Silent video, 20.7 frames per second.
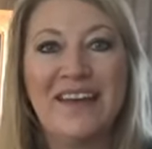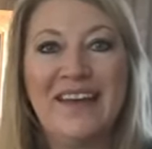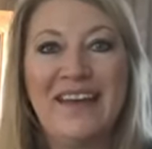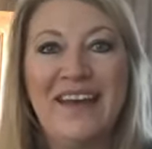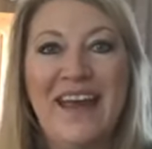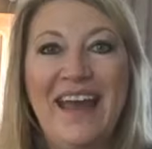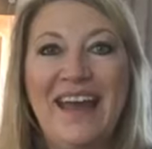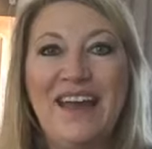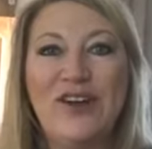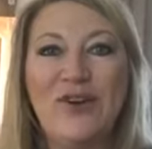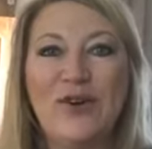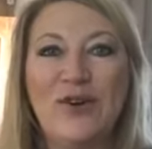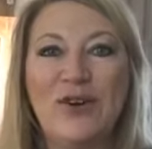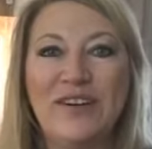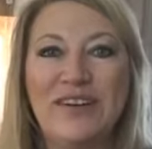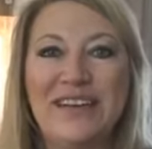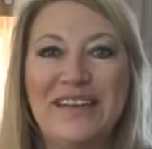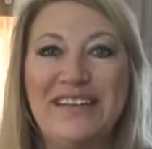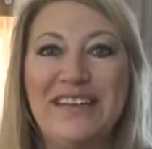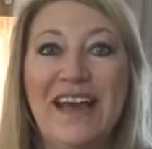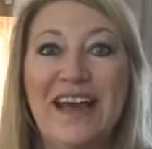Hey,
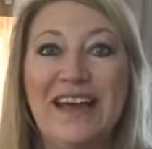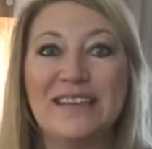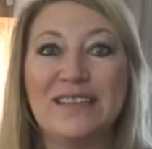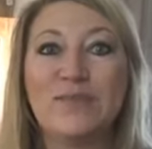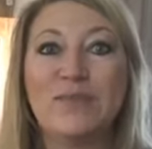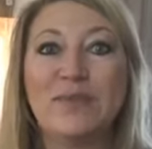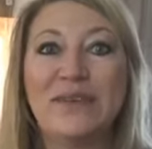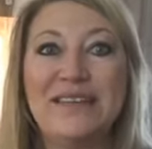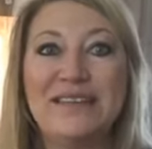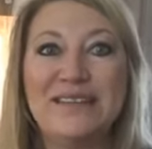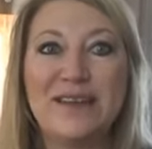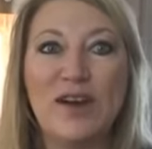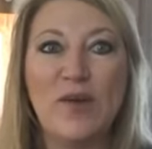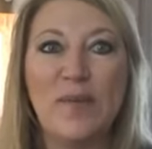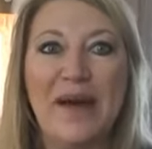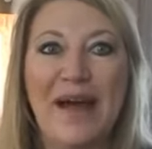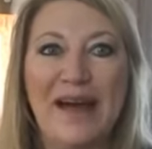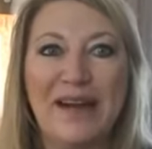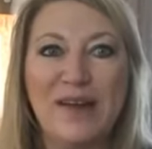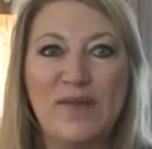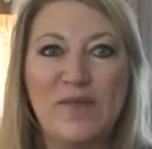Courtney, yes, please go
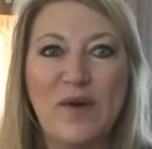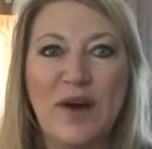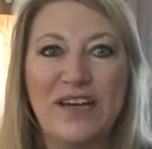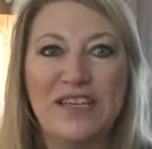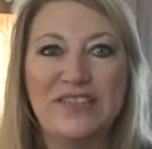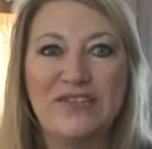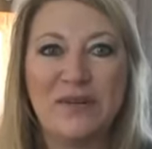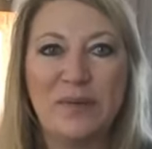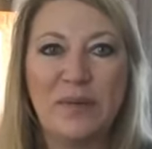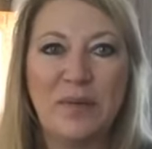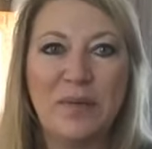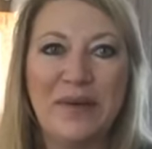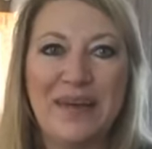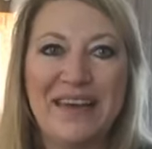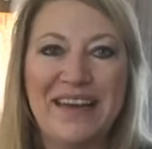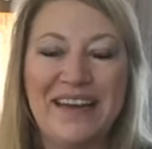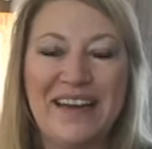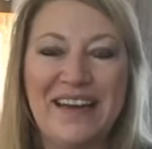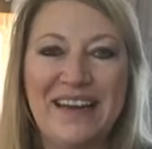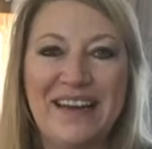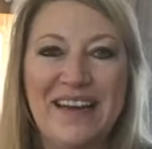back and watch from the
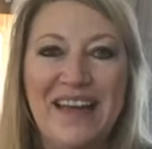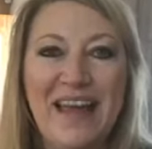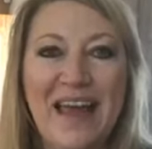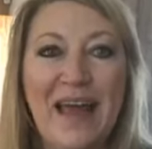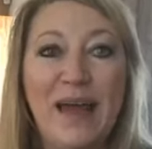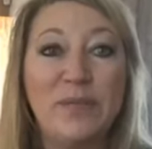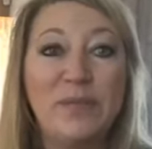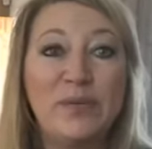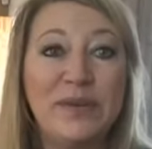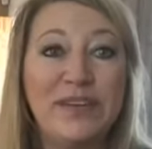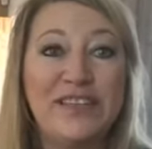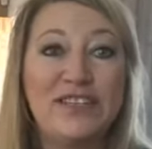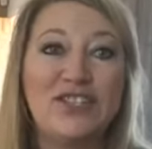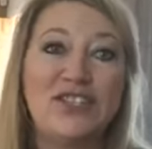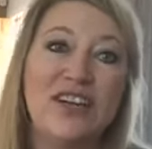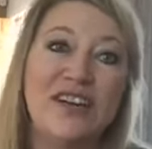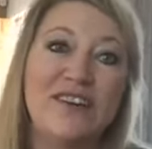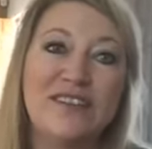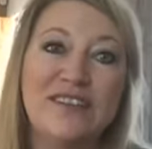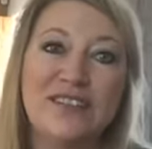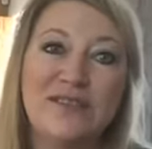beginning. And please
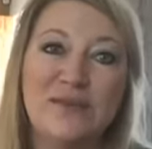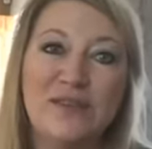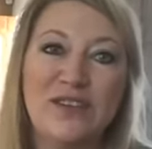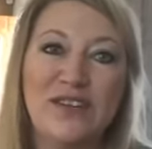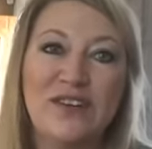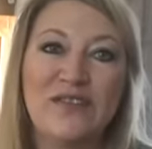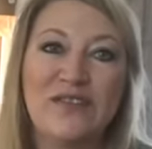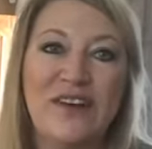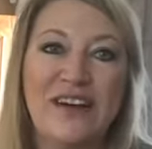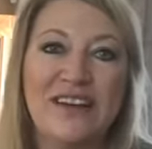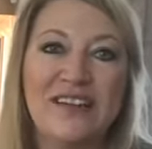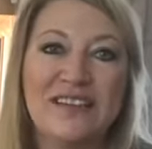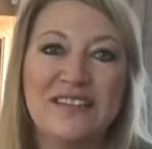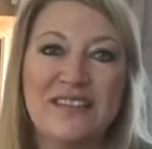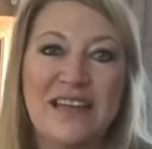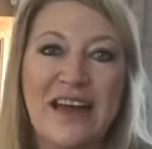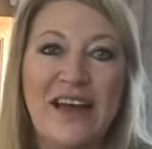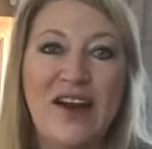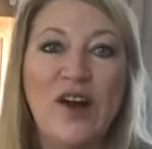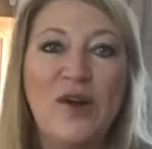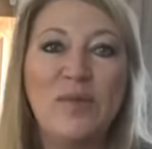share this with your friends.
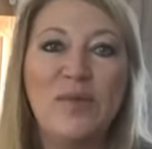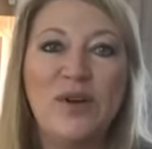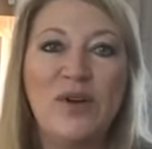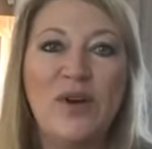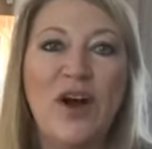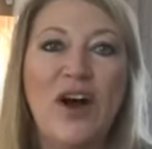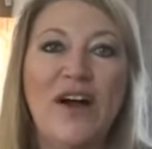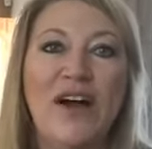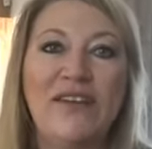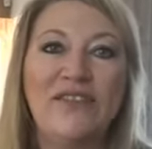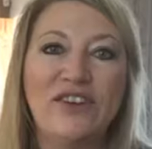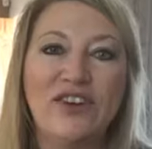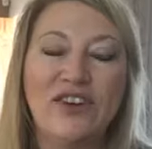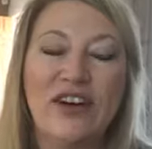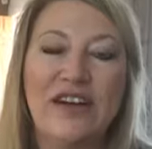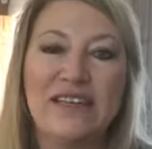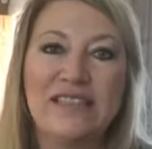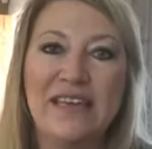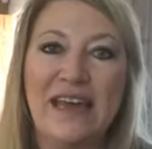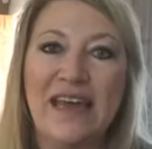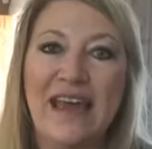I hope you all have a
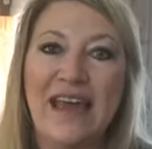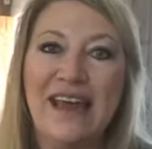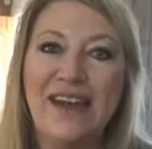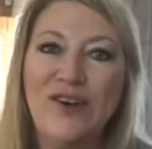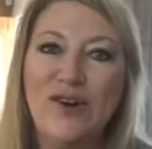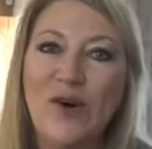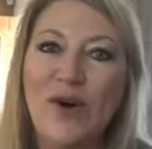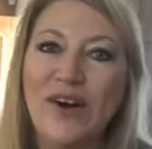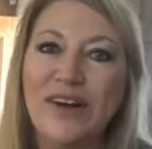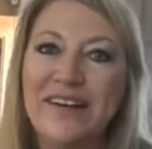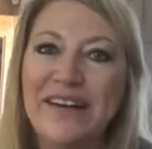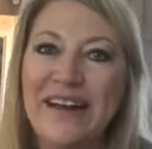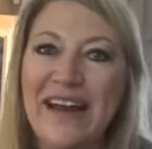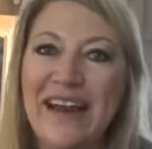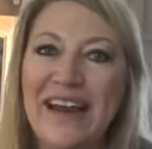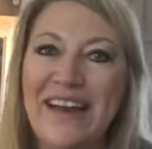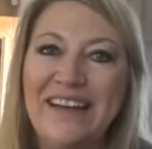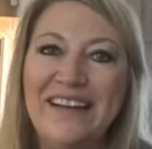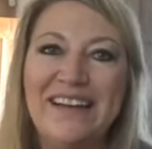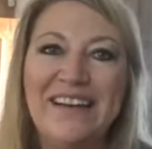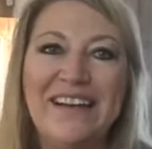great day. Hey,
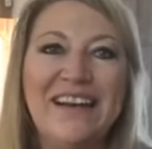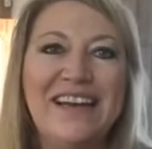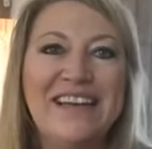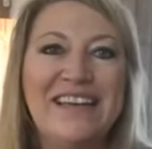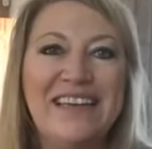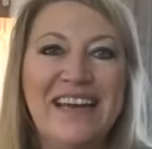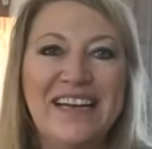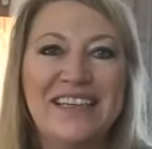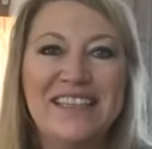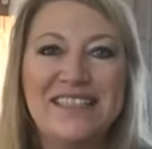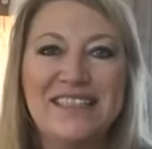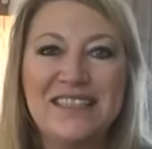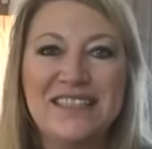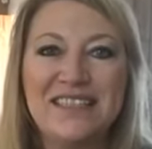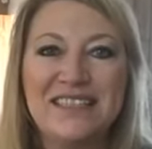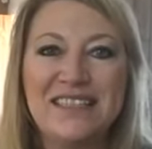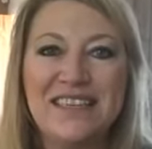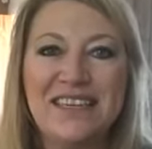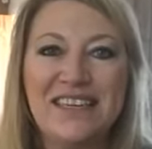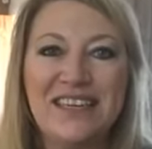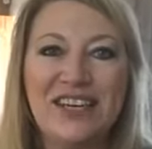Courtney, nice to
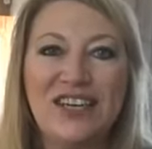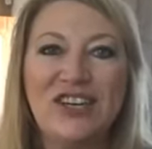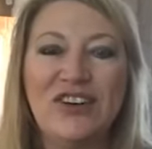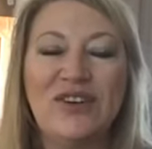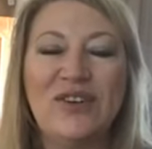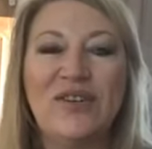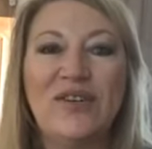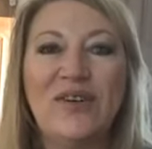see you.